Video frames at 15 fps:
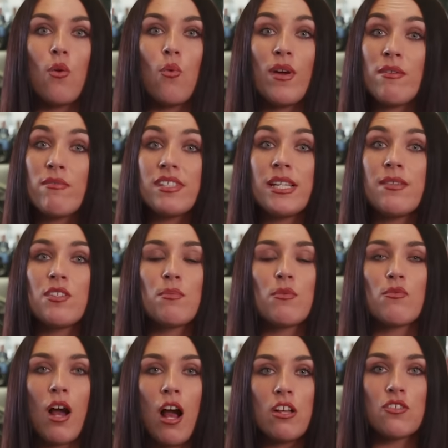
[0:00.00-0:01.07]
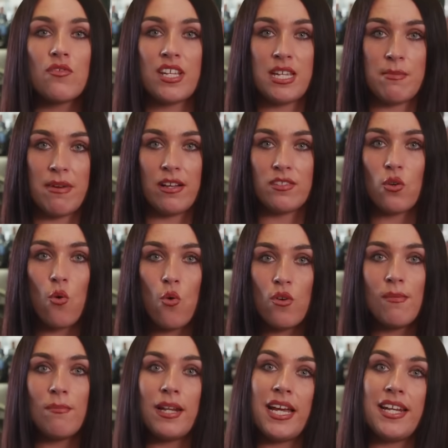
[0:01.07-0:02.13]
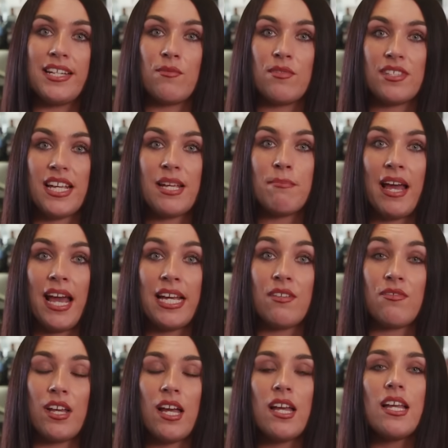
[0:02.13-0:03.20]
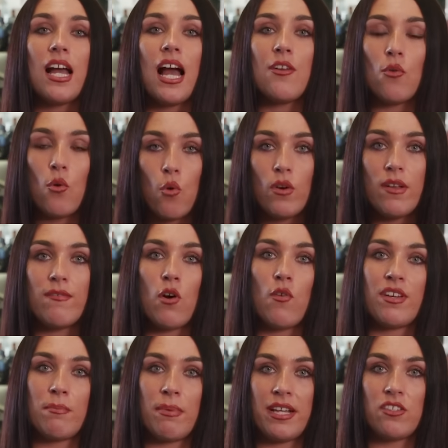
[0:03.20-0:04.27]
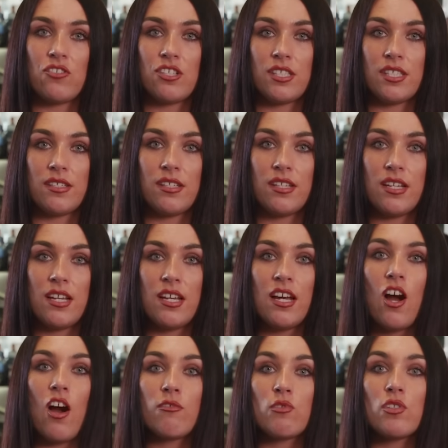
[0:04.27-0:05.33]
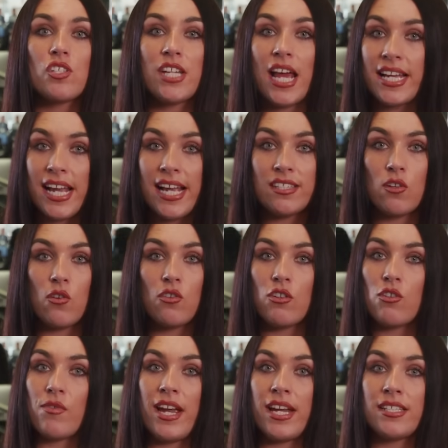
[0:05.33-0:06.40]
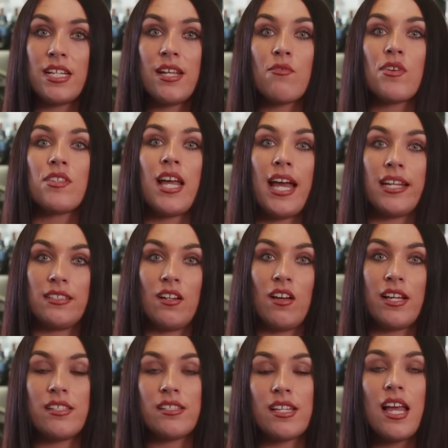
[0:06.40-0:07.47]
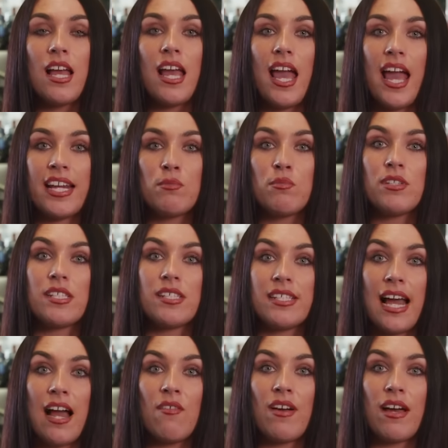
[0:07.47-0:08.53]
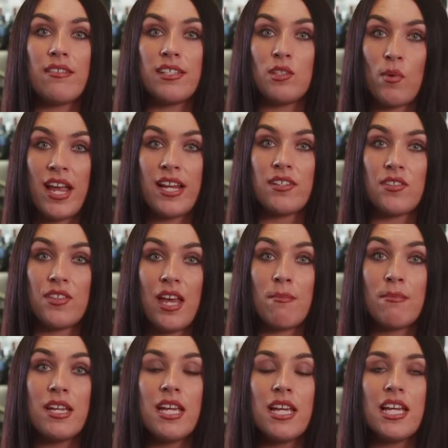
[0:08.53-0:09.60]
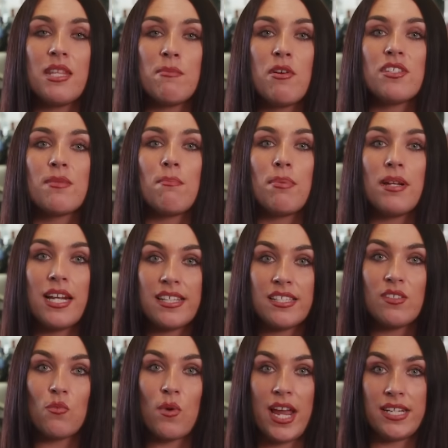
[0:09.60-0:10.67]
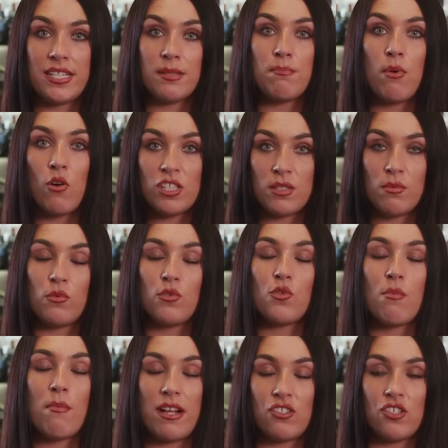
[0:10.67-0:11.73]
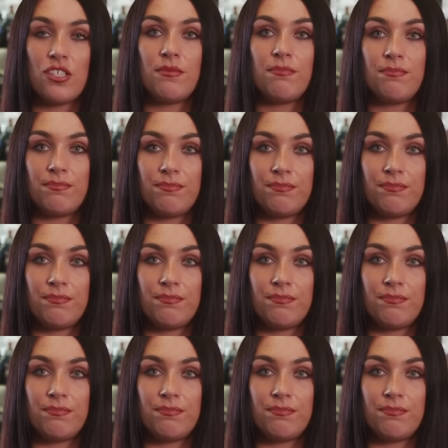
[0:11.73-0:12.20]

We received a barrage of emails all complaining of the same behaviour and all involving pictures. After a decades-long career delivering the headlines, Edwards has now found his way into them in the most unpleasant way it is possible to imagine.